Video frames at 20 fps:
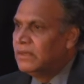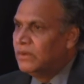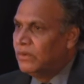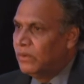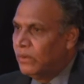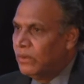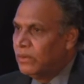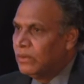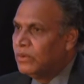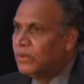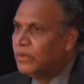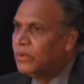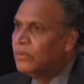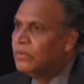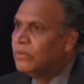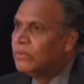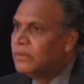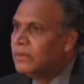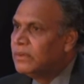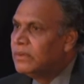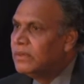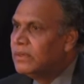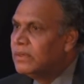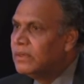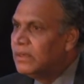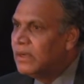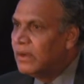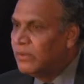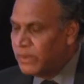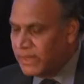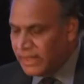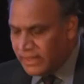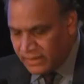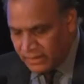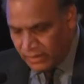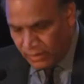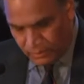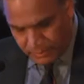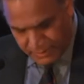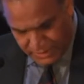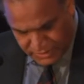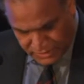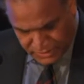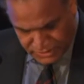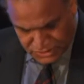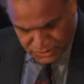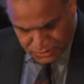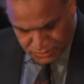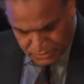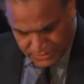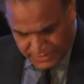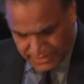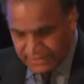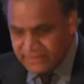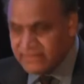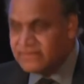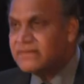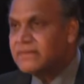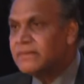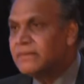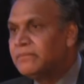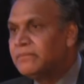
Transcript: although our enrollment ratio has